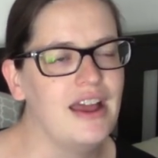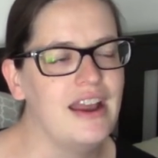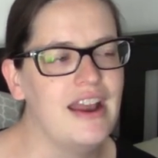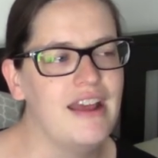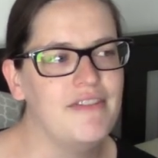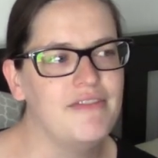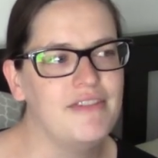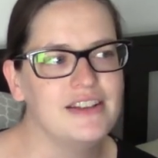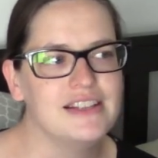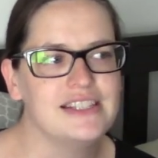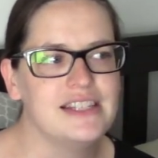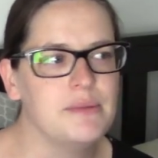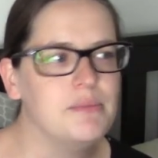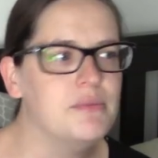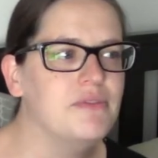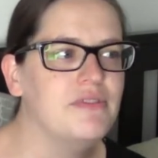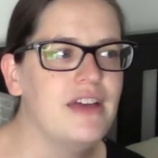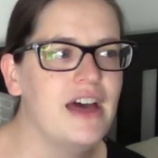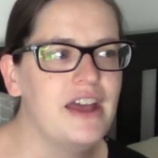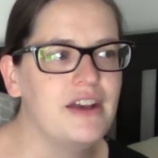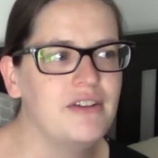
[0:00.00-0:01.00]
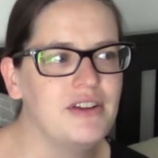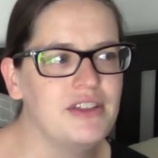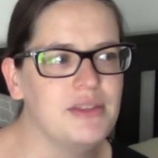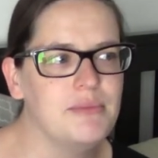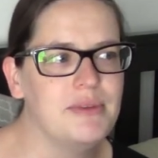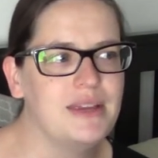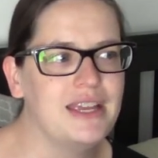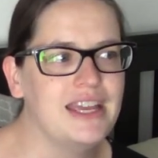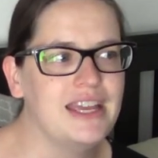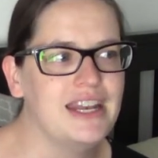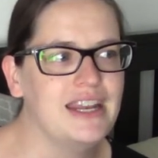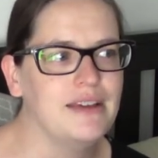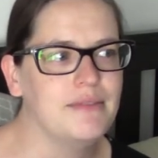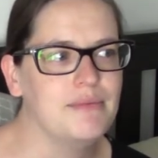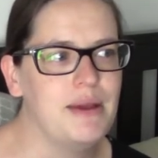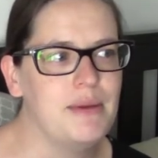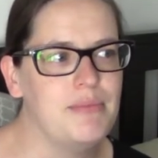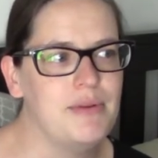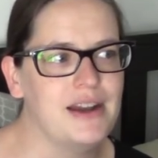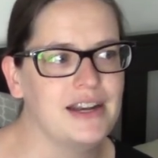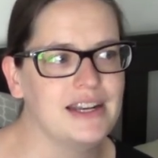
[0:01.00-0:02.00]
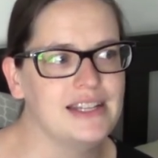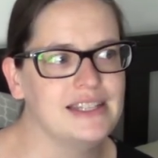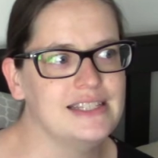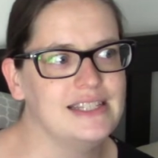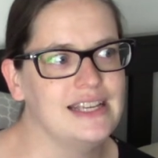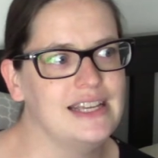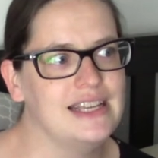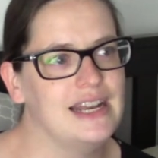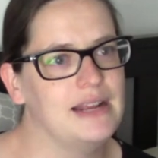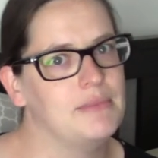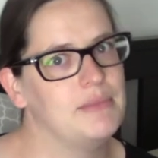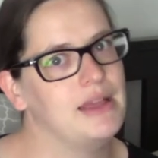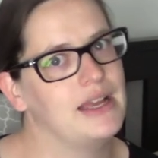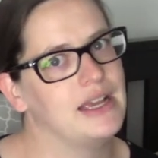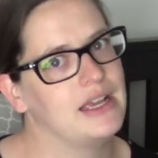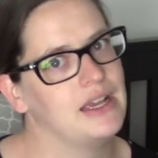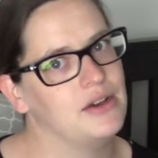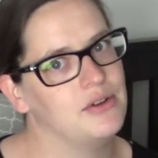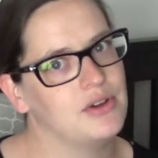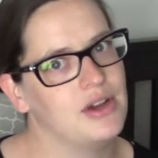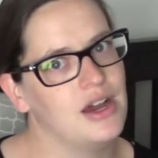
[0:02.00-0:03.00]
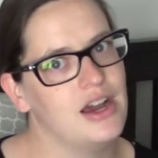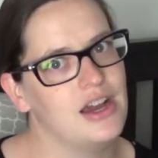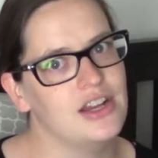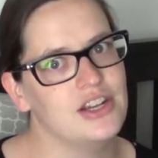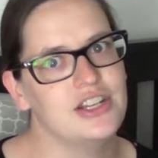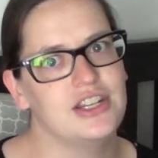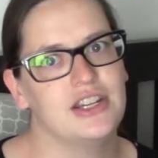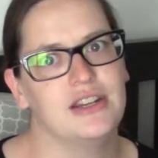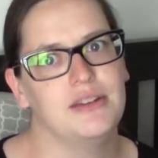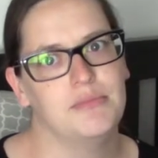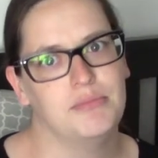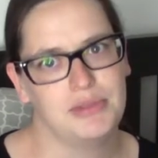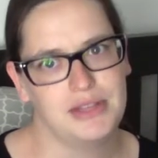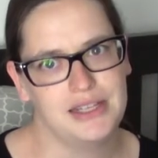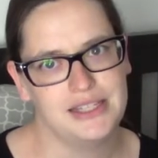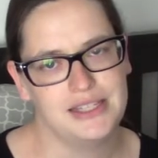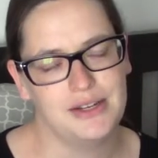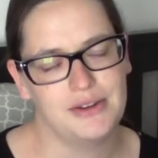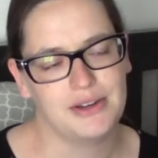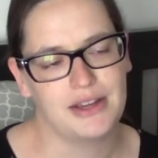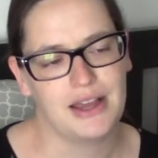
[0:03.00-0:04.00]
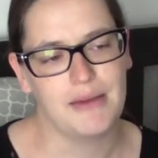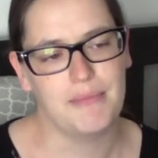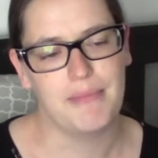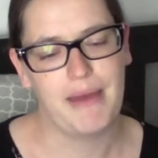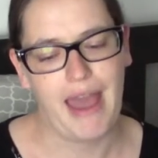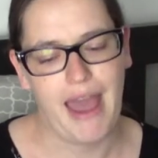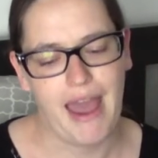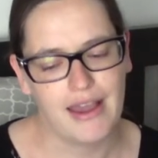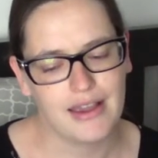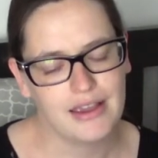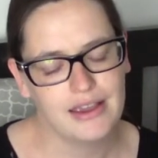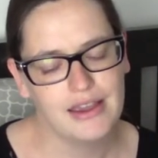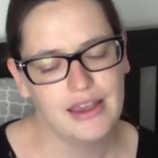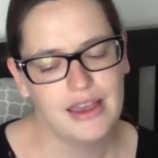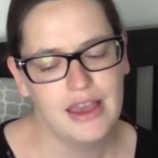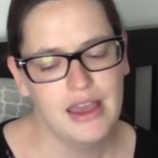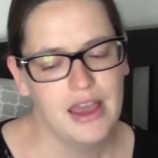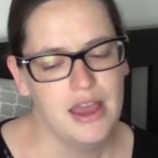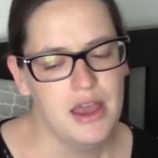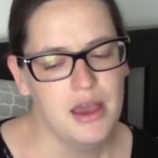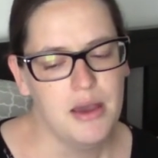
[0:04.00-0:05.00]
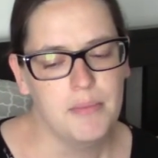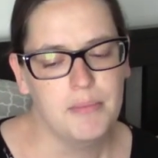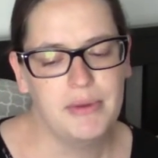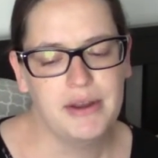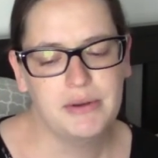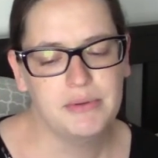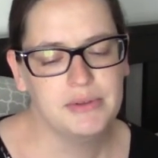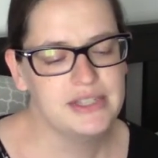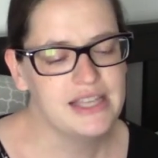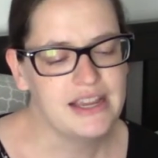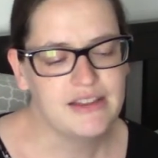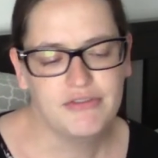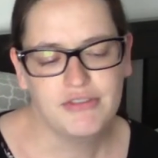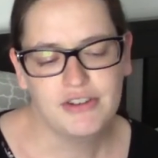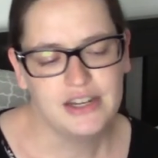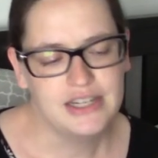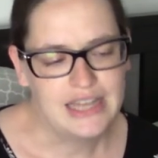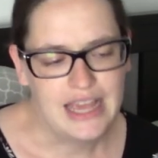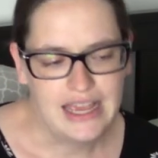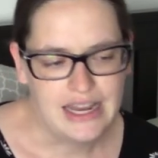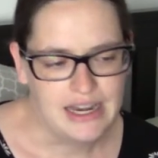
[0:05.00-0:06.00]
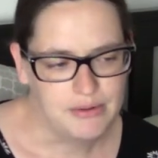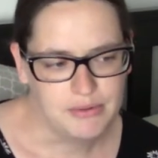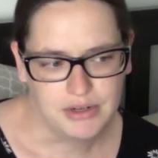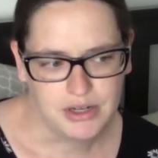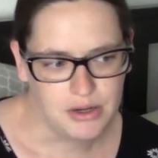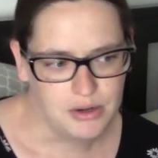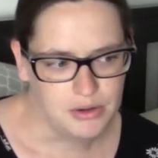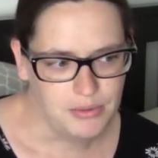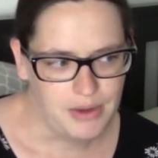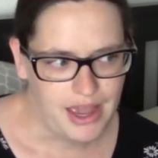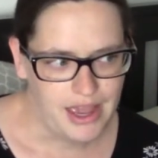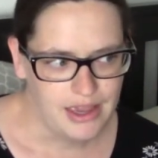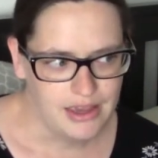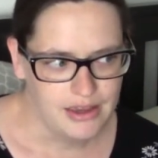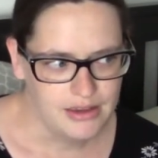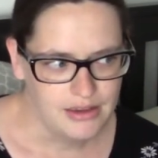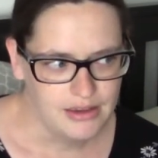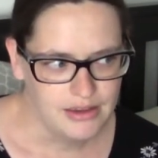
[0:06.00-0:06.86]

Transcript: And I felt some of that around the beginning of my pregnancy, and I'm like, oh gosh, please don't come back. But it was like for a day and it would go away.